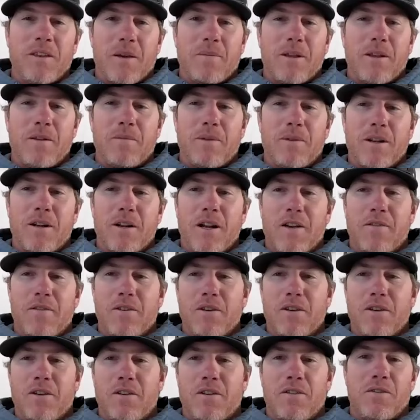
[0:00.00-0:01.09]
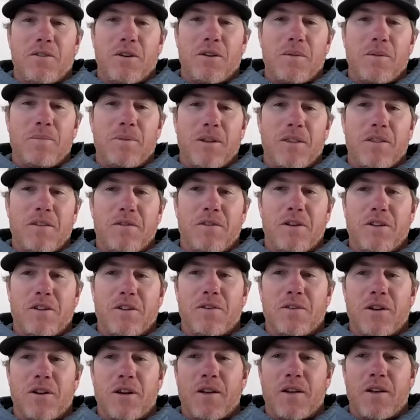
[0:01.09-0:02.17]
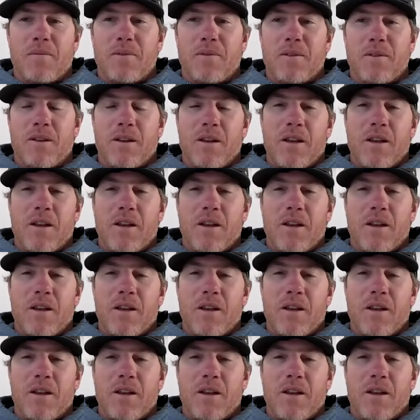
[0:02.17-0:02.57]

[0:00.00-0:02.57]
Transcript: I mean, you better have a good grip on the fishing rod.